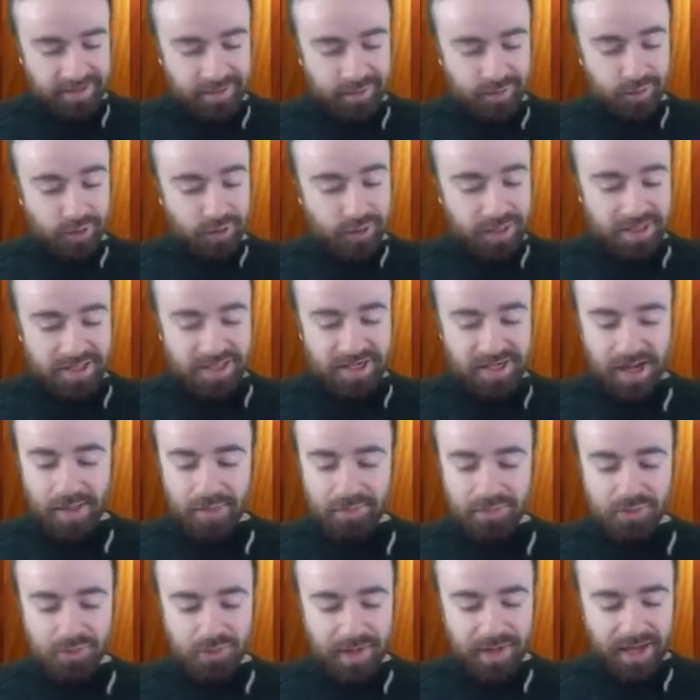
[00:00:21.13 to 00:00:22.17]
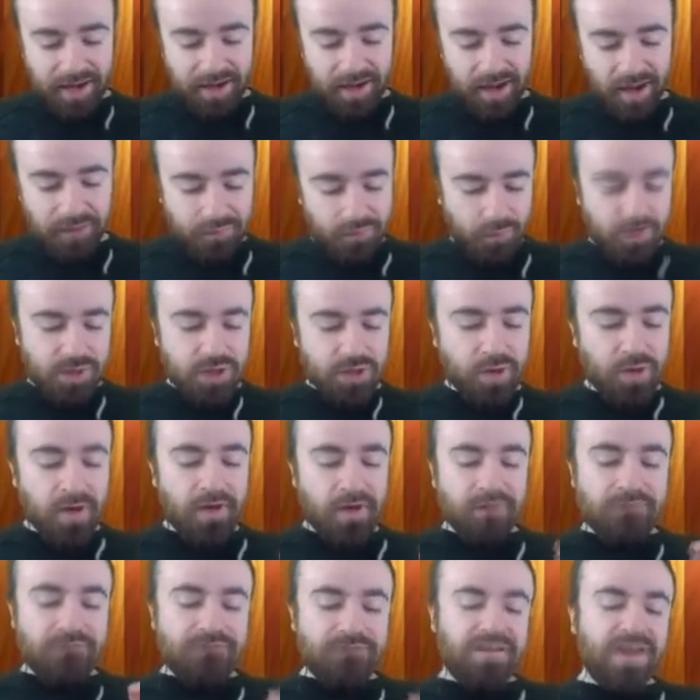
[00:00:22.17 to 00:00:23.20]
Look shop, do we got an offer? We do
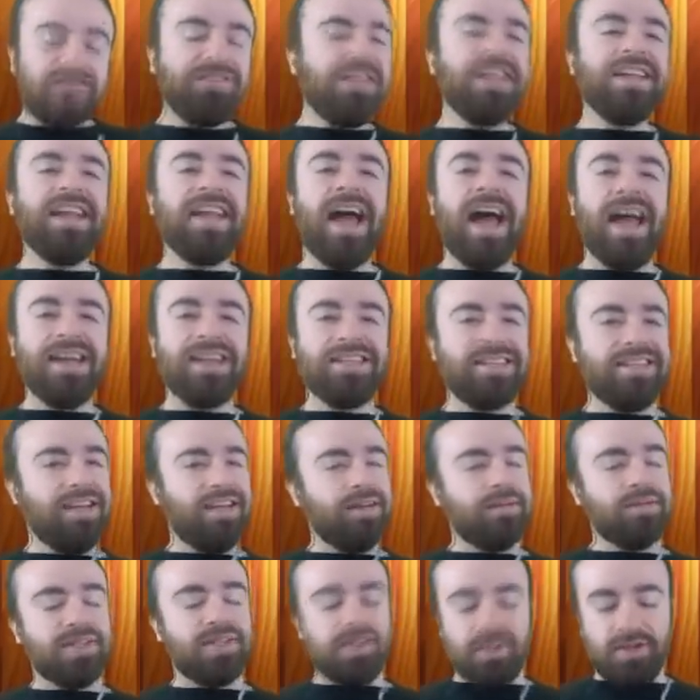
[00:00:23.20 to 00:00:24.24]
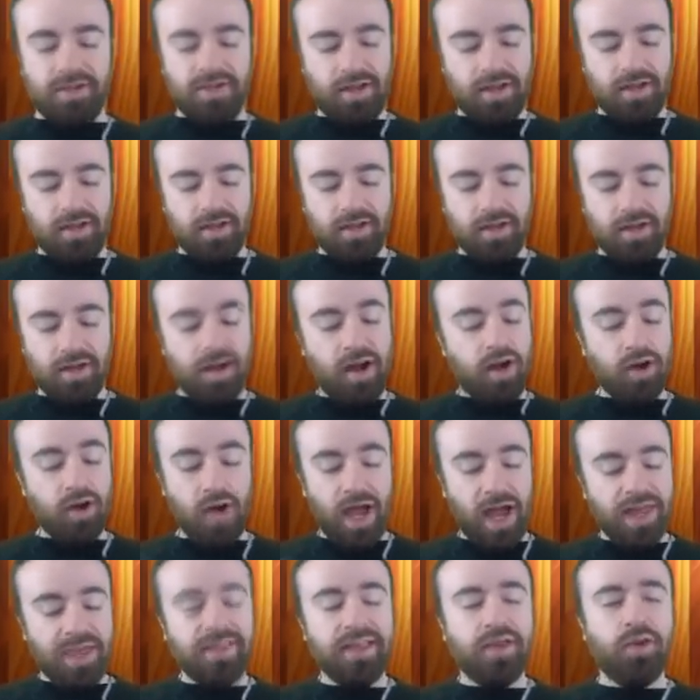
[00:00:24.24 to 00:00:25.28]
59 gems. Look, All right,
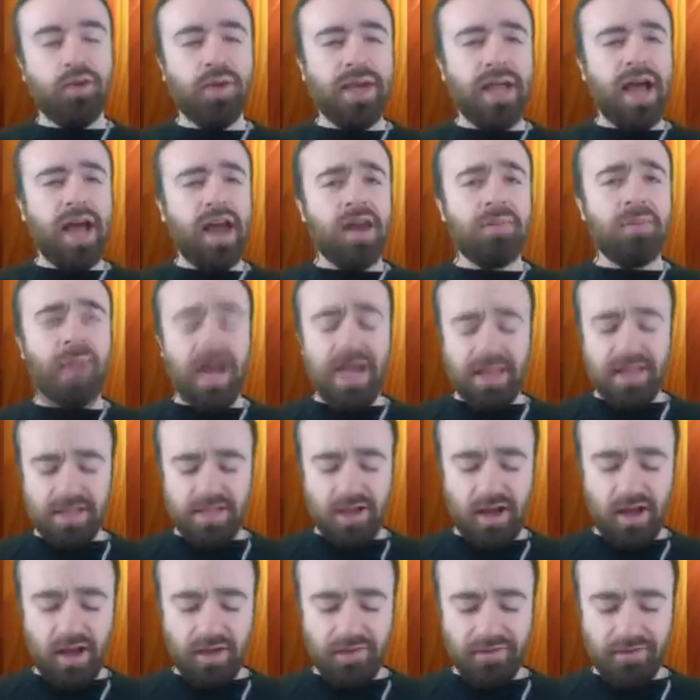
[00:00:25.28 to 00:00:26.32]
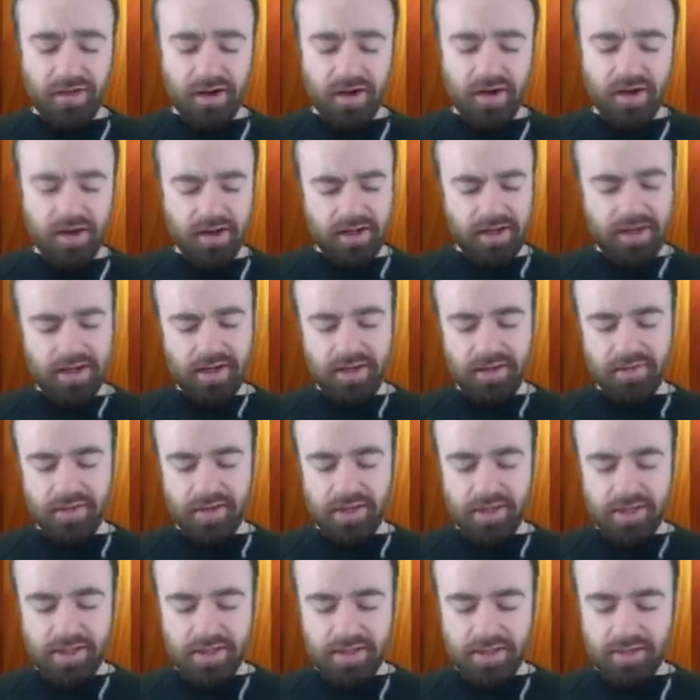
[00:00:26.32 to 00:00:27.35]
I think we gotta buy this offer. Gotta get free
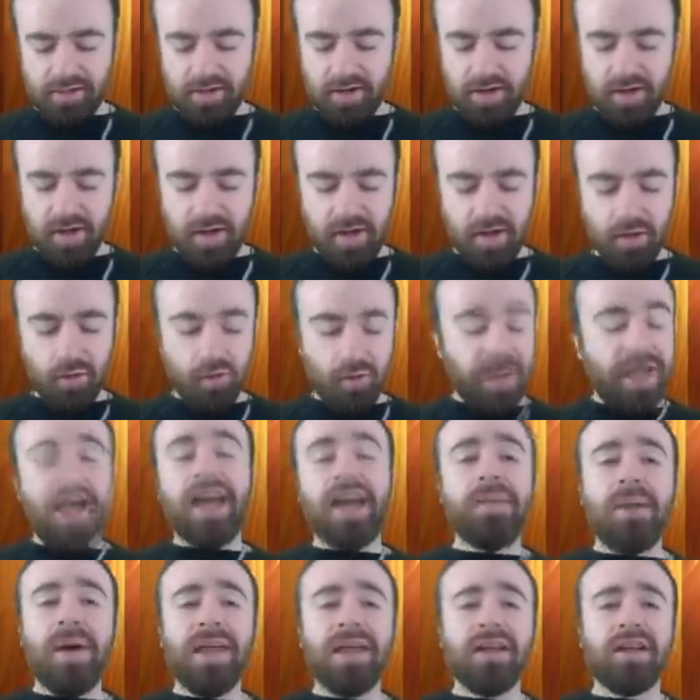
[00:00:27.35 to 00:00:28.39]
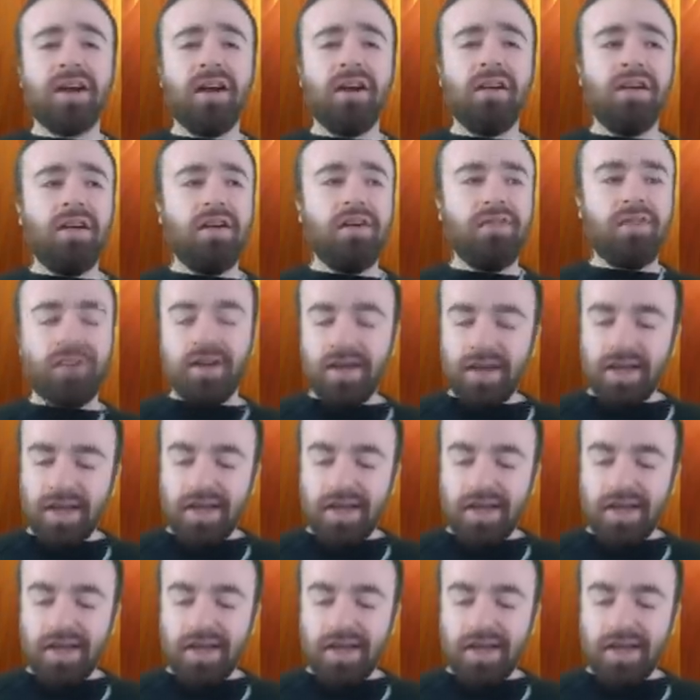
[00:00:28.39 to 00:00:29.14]
this too. We gotta buy the Carl offer.